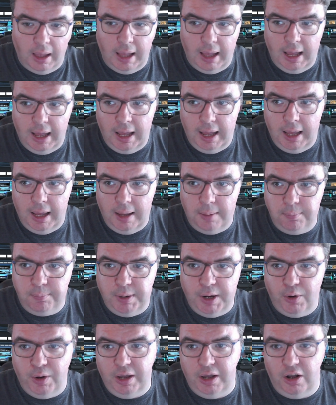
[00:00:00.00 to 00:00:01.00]
uh,
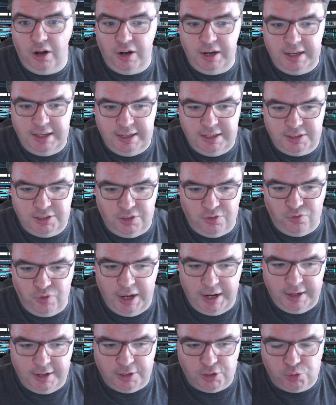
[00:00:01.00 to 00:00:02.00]
Barrayar is
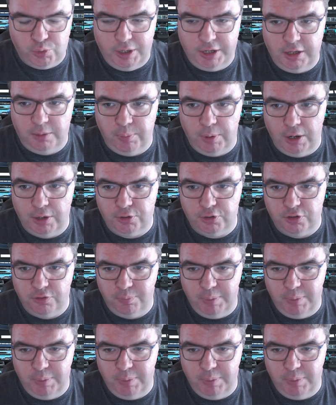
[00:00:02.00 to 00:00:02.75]
invading a trading partner of